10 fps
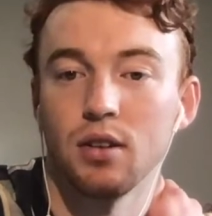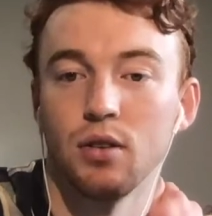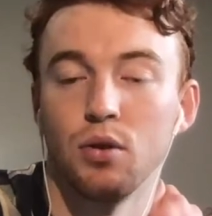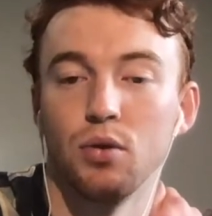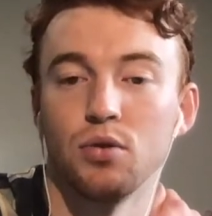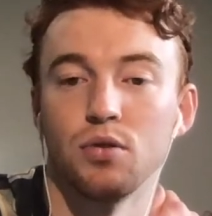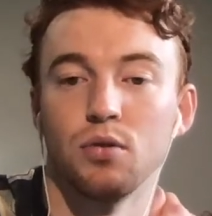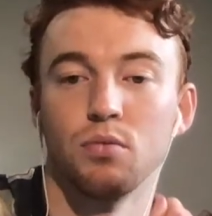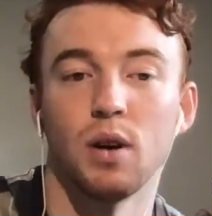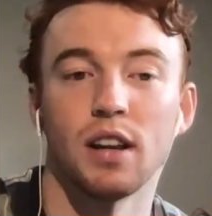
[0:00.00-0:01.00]
who
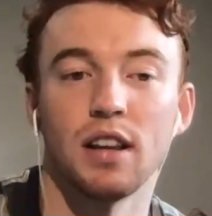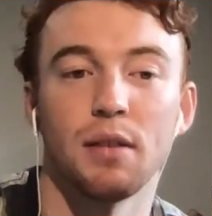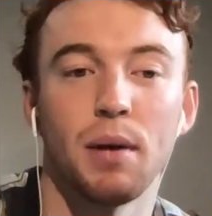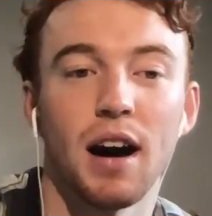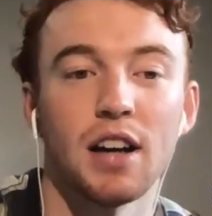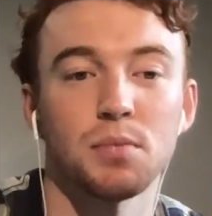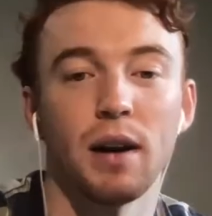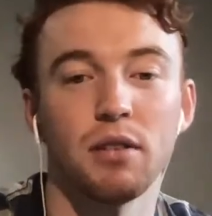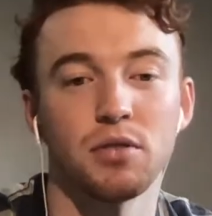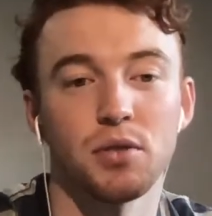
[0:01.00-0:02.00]
won it in the past,
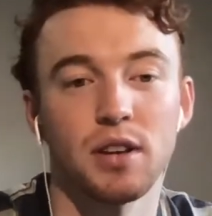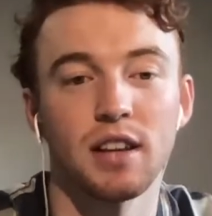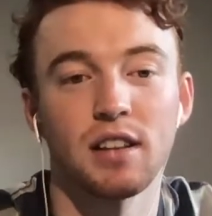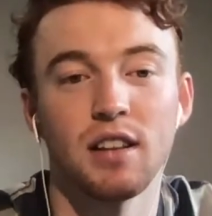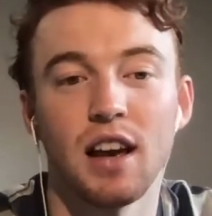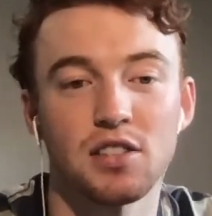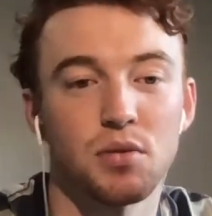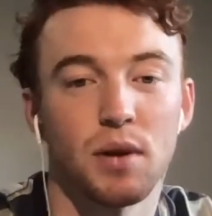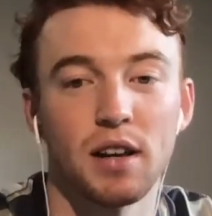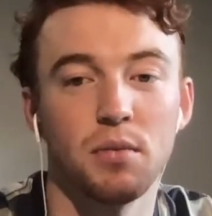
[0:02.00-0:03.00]
but I was looking at the last
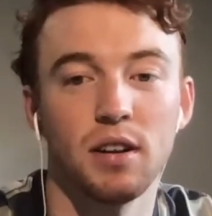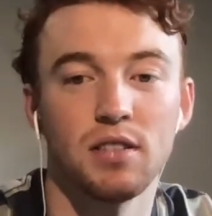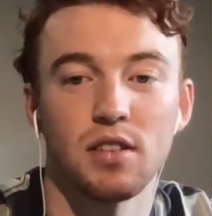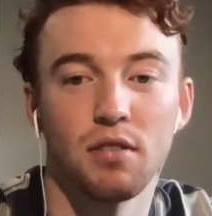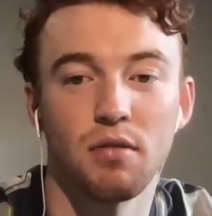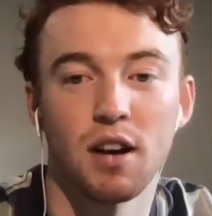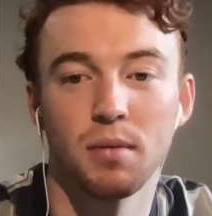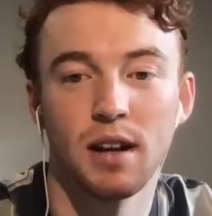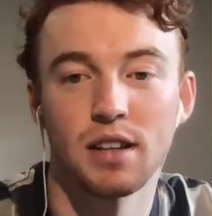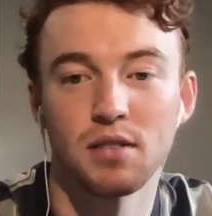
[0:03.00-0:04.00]
20 winners and a
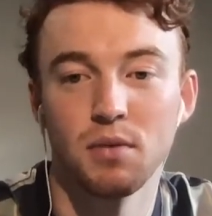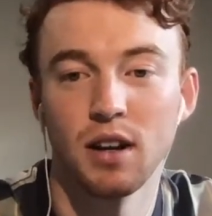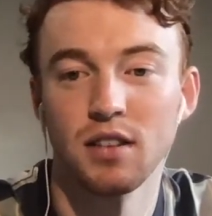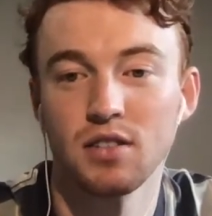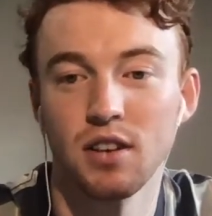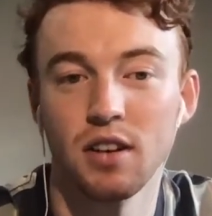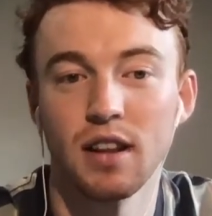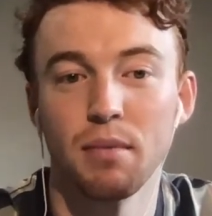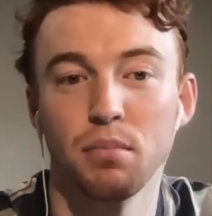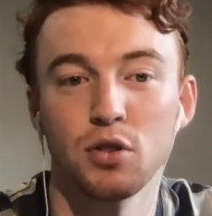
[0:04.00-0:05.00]
ruckman hasn't won it, so
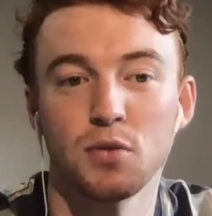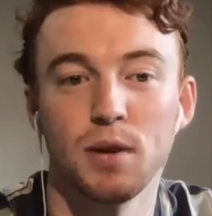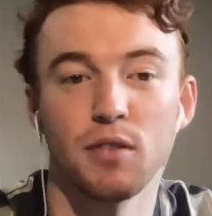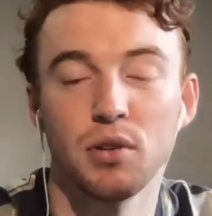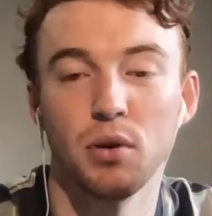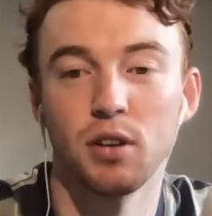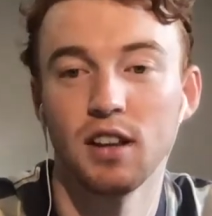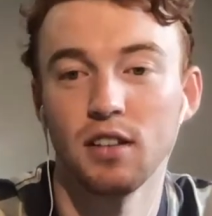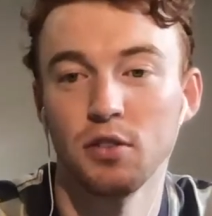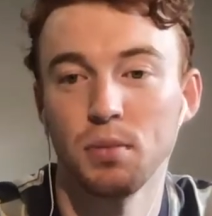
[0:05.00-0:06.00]
that puts me off Gorney a
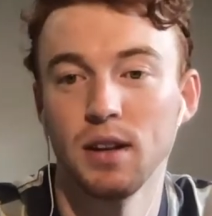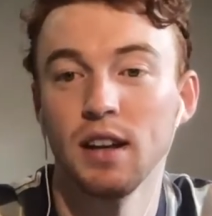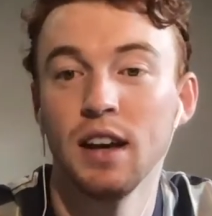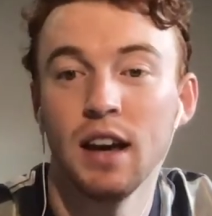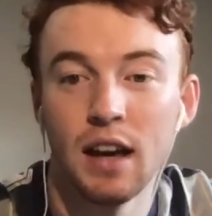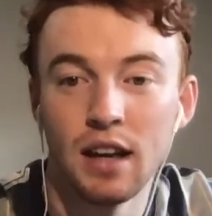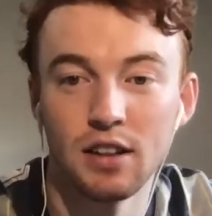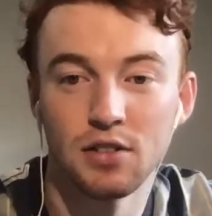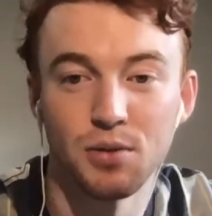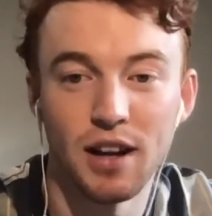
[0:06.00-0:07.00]
little bit.
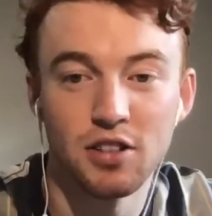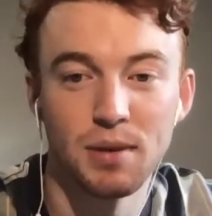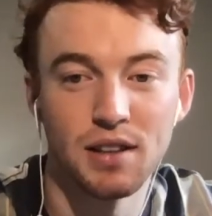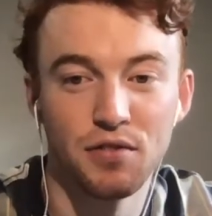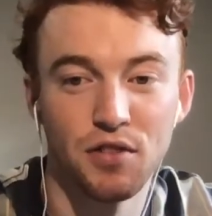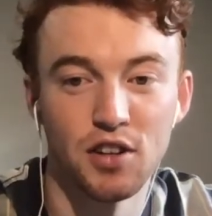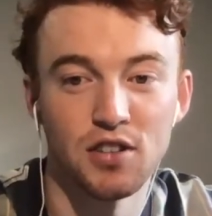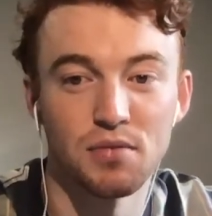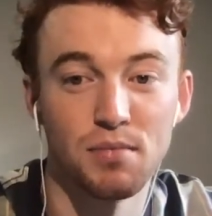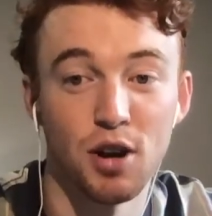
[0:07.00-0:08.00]
This will actually be the
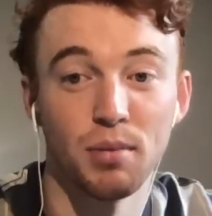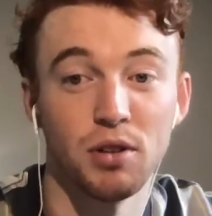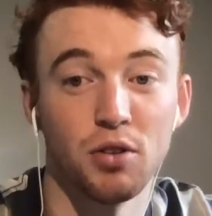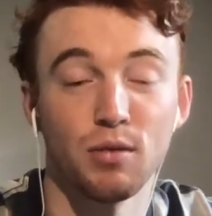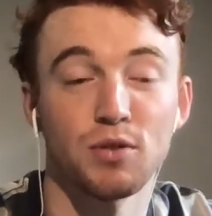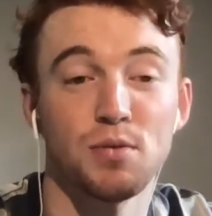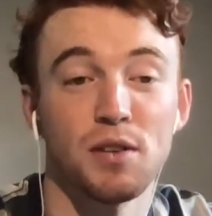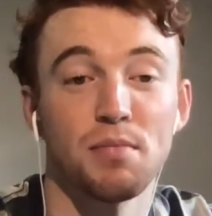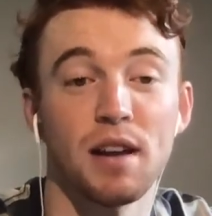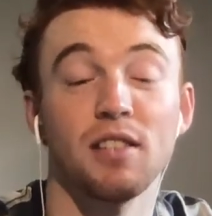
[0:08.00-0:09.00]
first Melbourne Norm
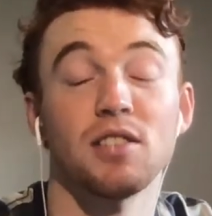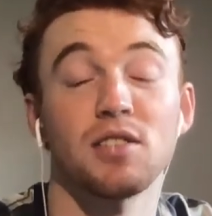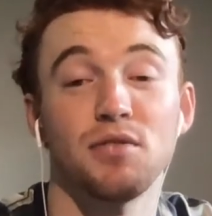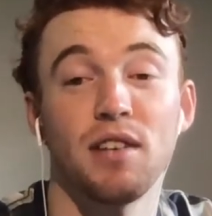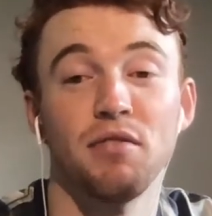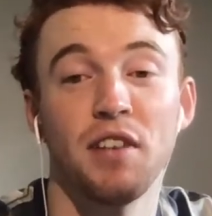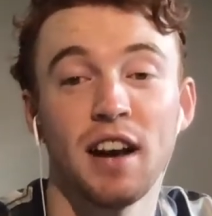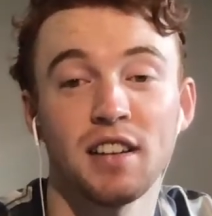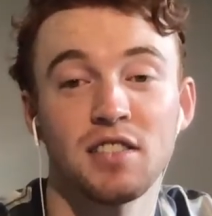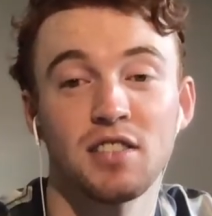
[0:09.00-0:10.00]
Smith medalist, fun
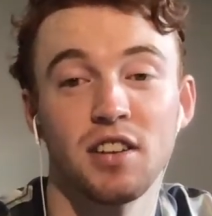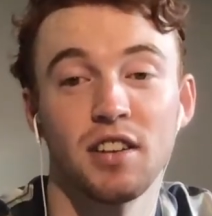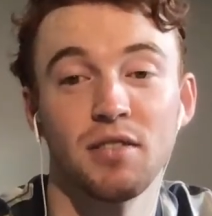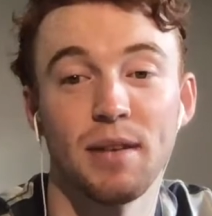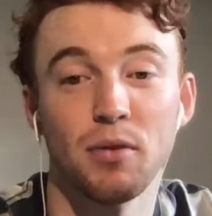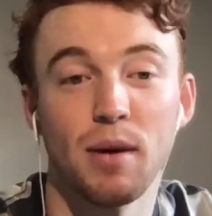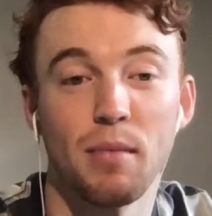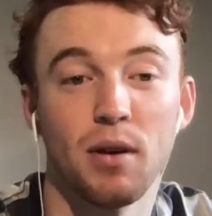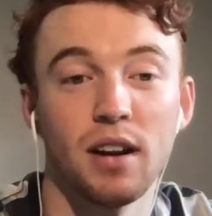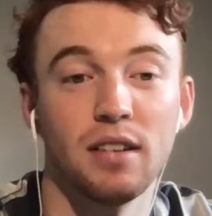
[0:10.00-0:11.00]
fact, so they've never
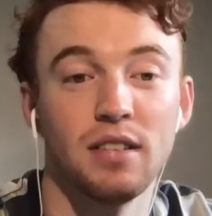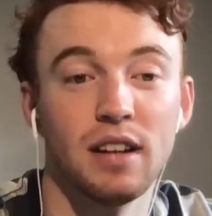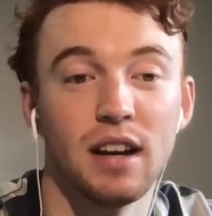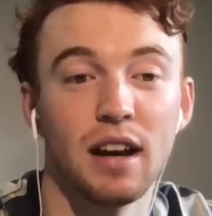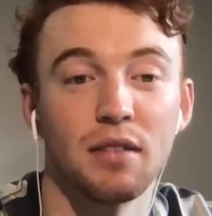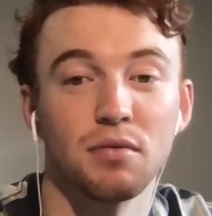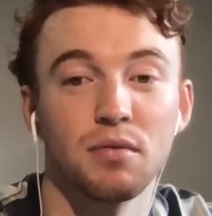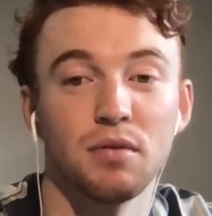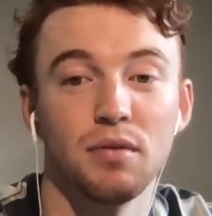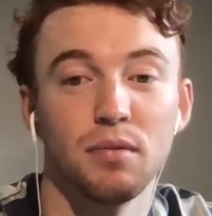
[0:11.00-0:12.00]
won one.
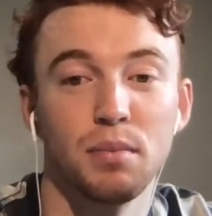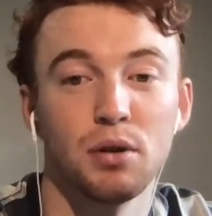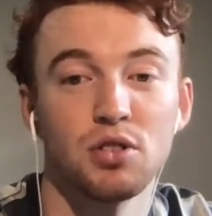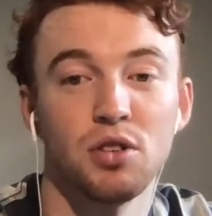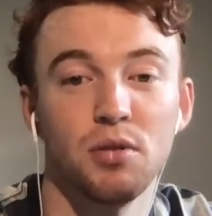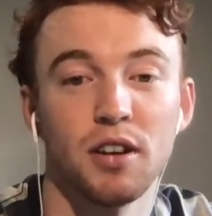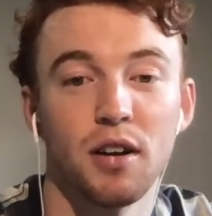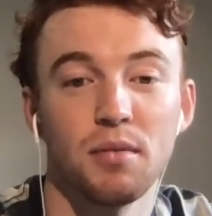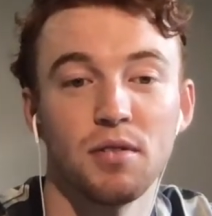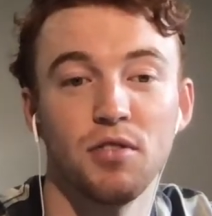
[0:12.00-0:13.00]
Pilch, who are you
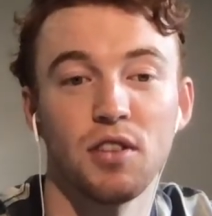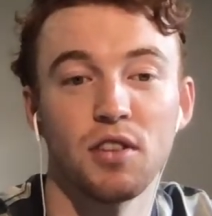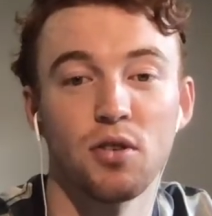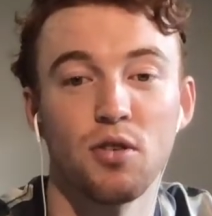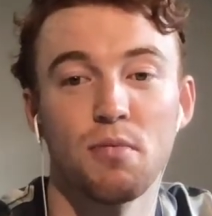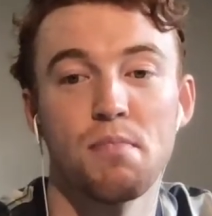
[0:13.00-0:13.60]
going with for the norm?